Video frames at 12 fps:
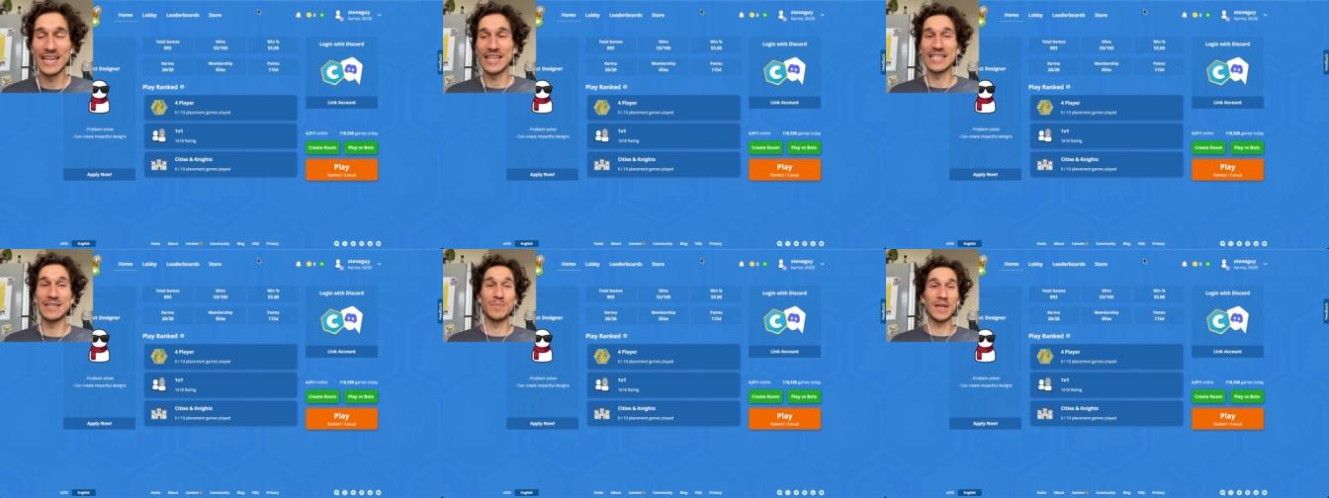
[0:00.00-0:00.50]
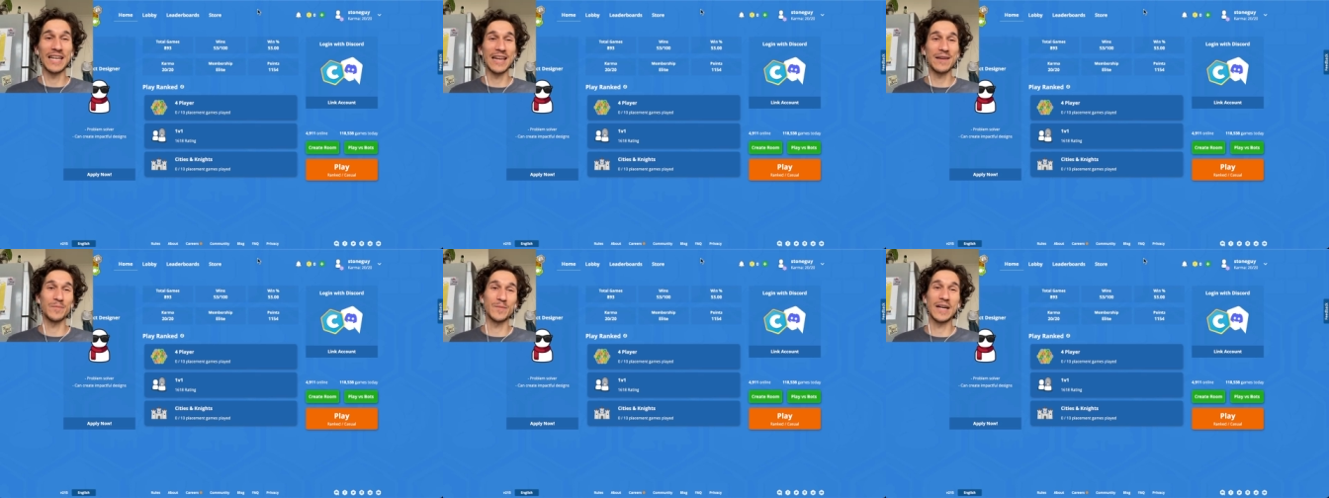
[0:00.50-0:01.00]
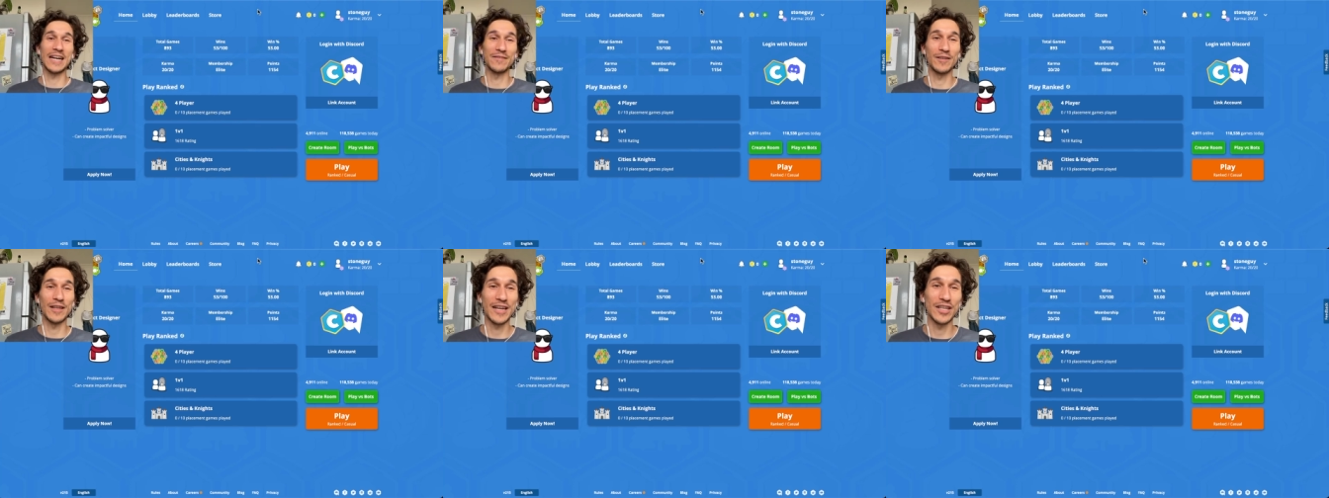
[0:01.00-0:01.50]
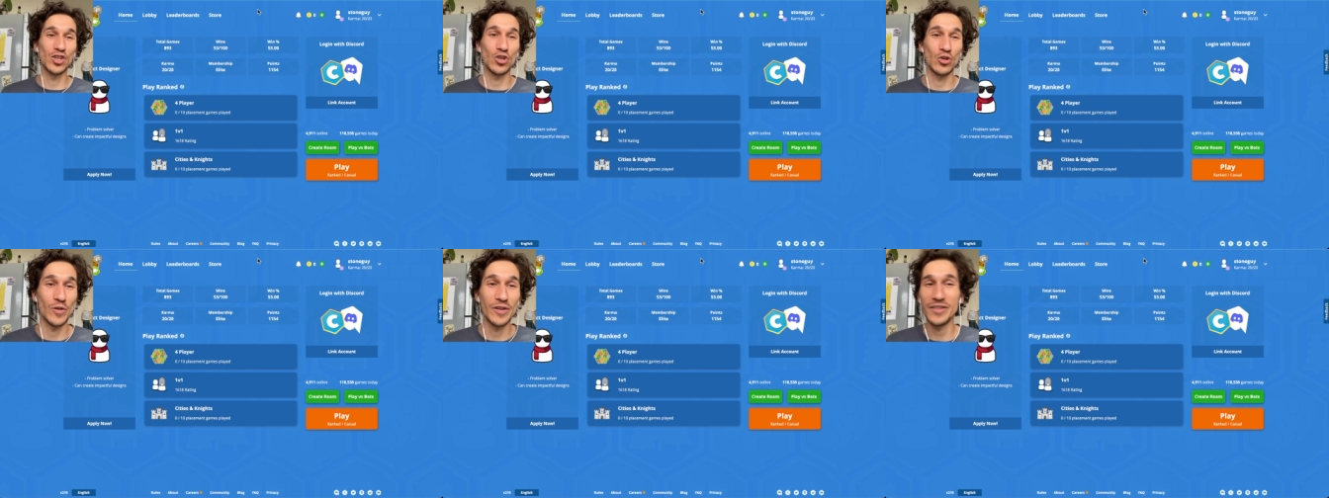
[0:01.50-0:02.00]
it became kind of like a
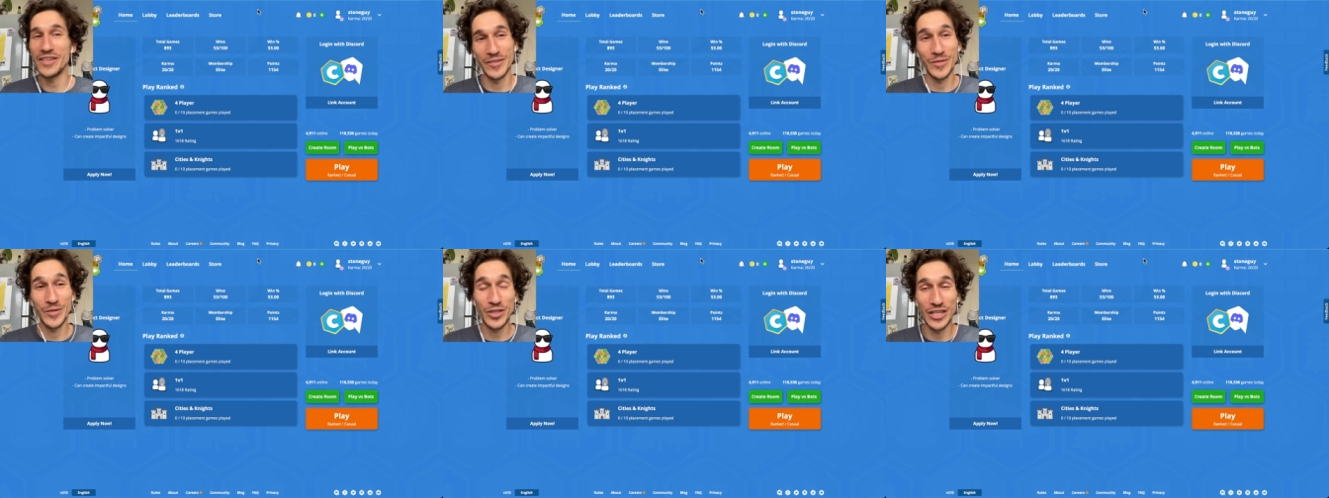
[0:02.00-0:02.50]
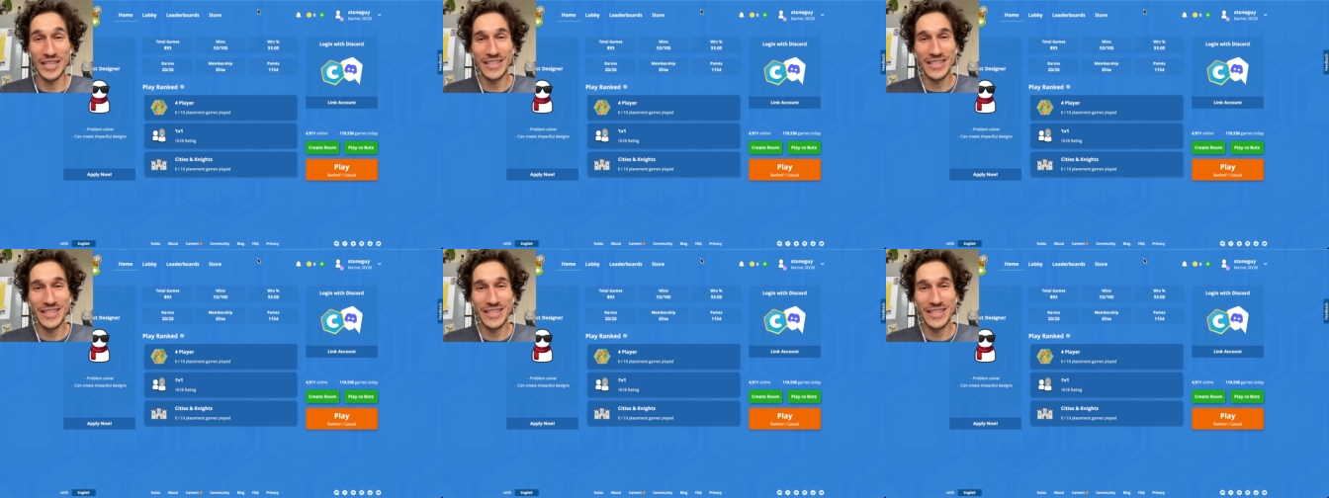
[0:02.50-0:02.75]
chore, a routine.